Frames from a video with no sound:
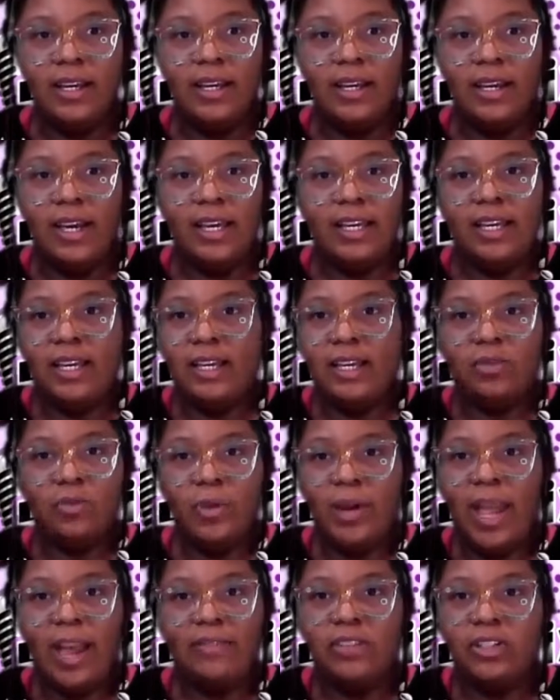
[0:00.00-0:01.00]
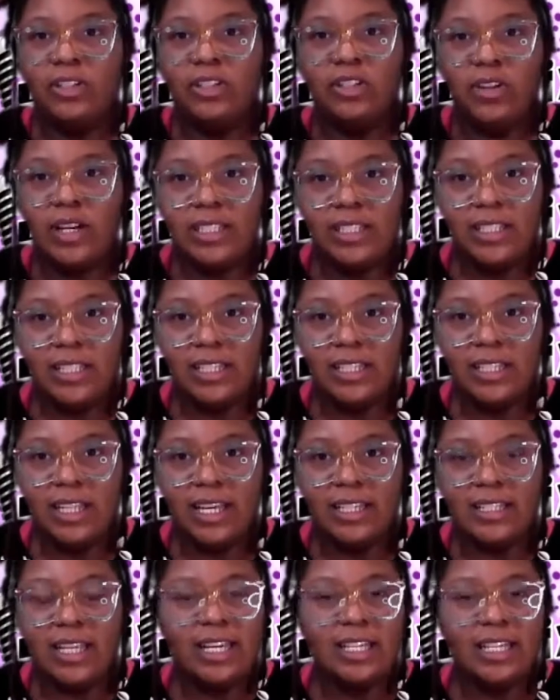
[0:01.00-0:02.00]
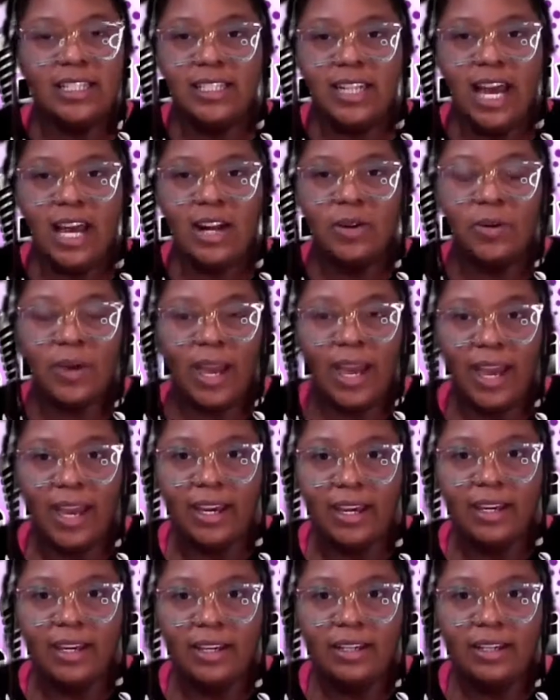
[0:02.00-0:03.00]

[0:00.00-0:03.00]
we have to address these things. Like it's not okay.